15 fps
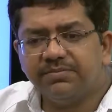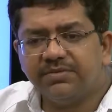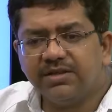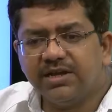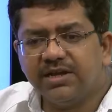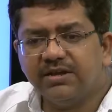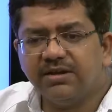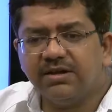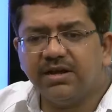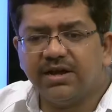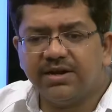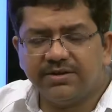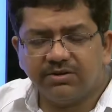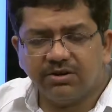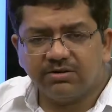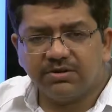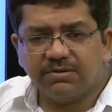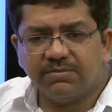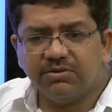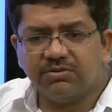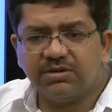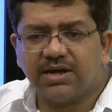Then I talked
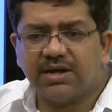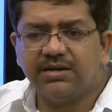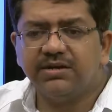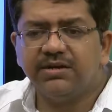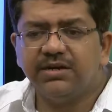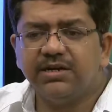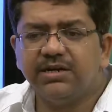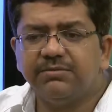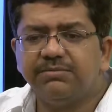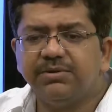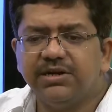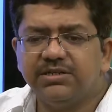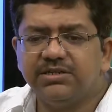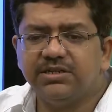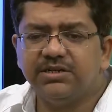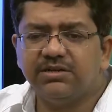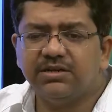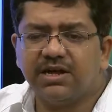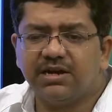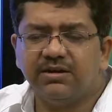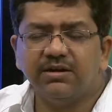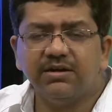about target return pricing.
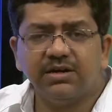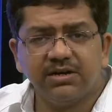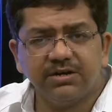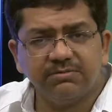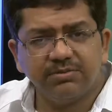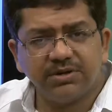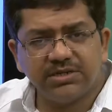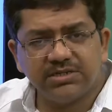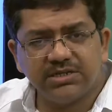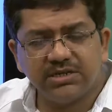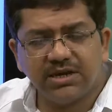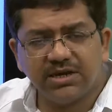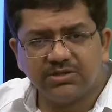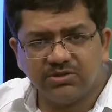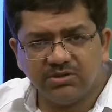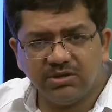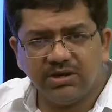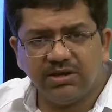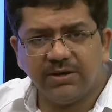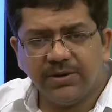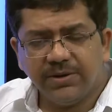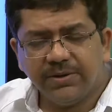Target return pricing
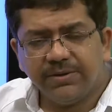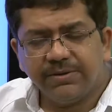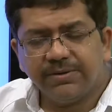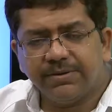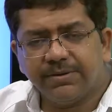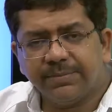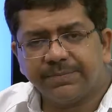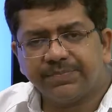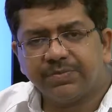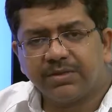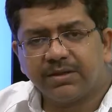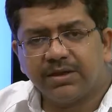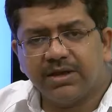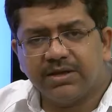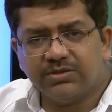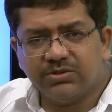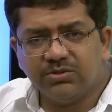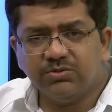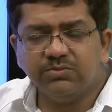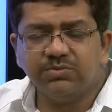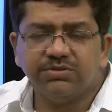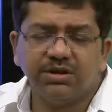actually
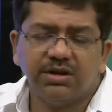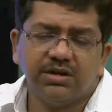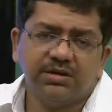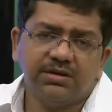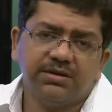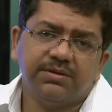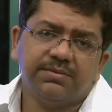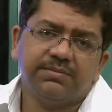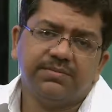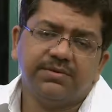assumes or